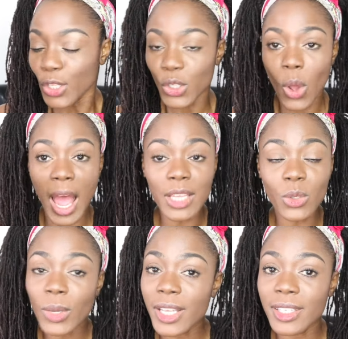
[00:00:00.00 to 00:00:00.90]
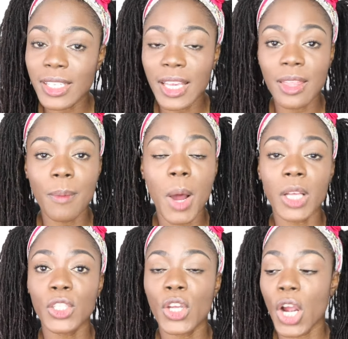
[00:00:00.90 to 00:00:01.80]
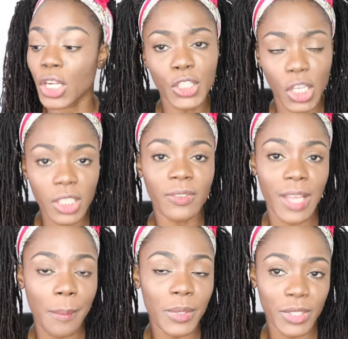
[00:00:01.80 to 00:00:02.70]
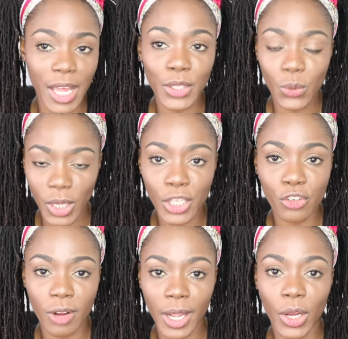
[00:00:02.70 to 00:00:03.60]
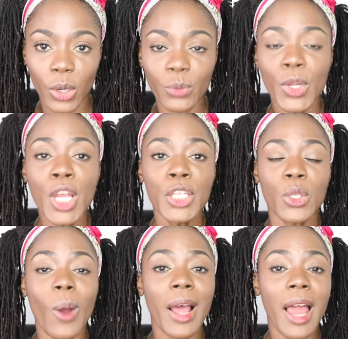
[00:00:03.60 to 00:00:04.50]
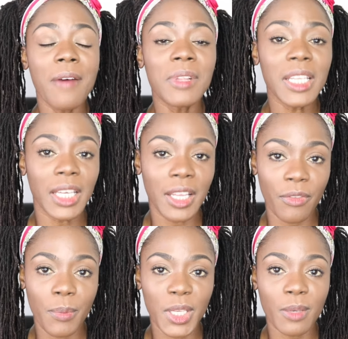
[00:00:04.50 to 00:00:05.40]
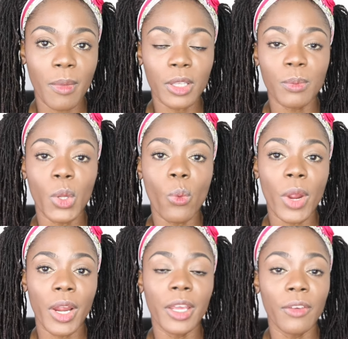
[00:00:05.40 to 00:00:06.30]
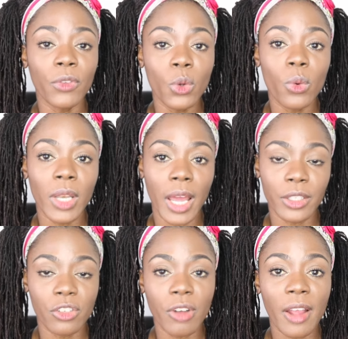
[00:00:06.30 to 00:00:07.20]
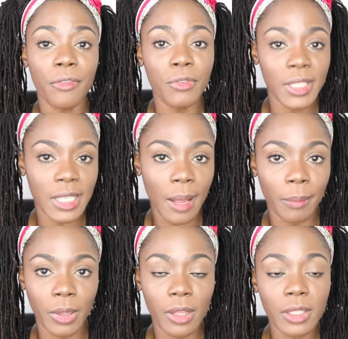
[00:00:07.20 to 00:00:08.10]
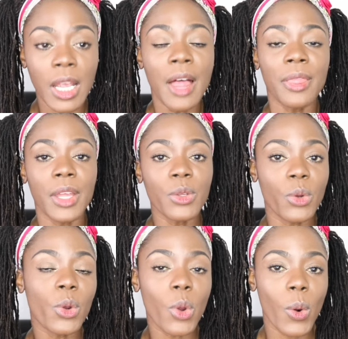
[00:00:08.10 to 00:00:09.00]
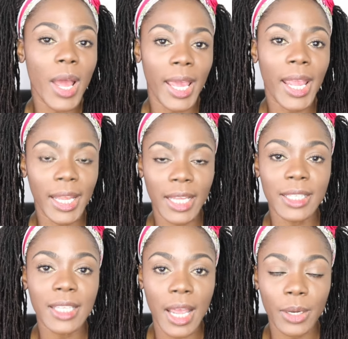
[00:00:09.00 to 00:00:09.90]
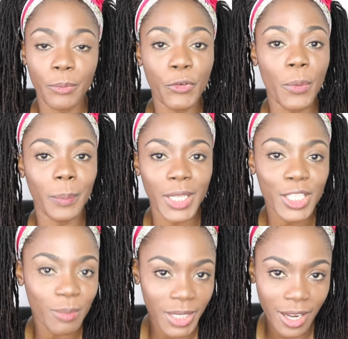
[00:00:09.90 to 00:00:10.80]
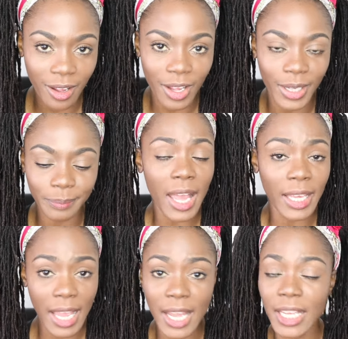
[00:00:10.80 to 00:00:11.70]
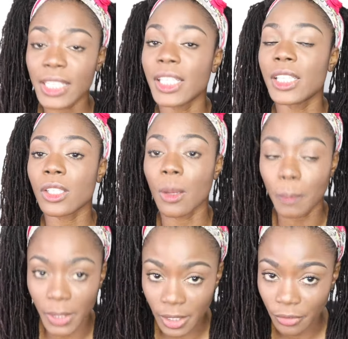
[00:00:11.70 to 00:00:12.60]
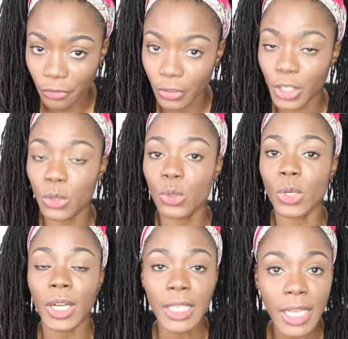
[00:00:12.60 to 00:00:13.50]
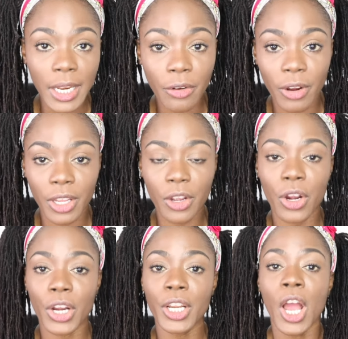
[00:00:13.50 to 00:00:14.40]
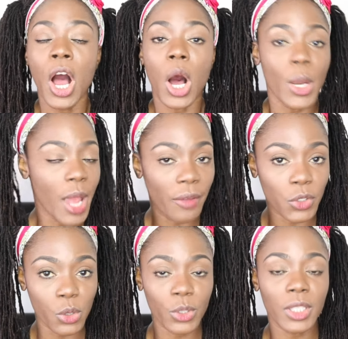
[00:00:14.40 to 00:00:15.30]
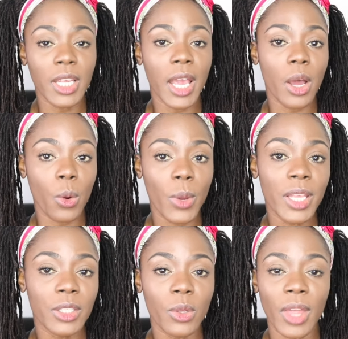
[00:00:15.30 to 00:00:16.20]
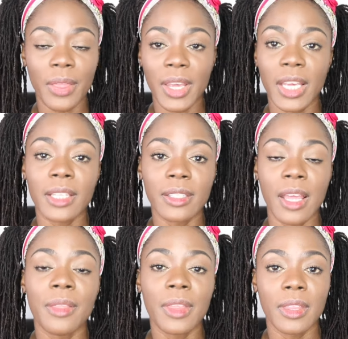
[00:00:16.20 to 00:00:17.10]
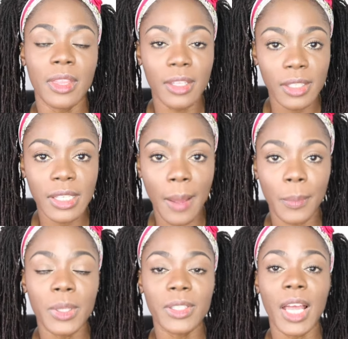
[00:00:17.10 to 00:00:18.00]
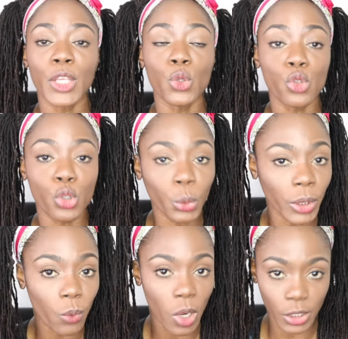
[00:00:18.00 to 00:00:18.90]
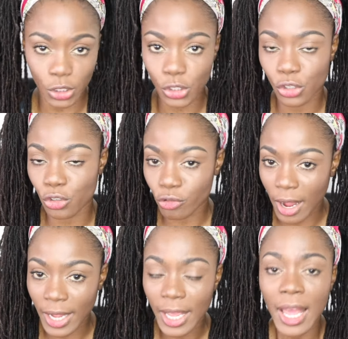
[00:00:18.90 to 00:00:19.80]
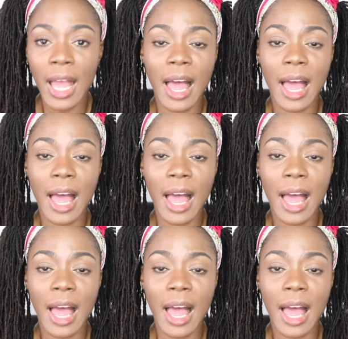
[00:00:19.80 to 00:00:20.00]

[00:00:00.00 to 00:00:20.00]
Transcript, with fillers: So as you can see in the box, there are tons of samples that you can try out. So I'll have a link in the information box below where if you would like to try free samples, then you could go ahead and sign up for pinch me dot com. Again, it is completely free. You do not need any credit card. All you have to do is to take a quiz so that they can send these samples that you truly want to try.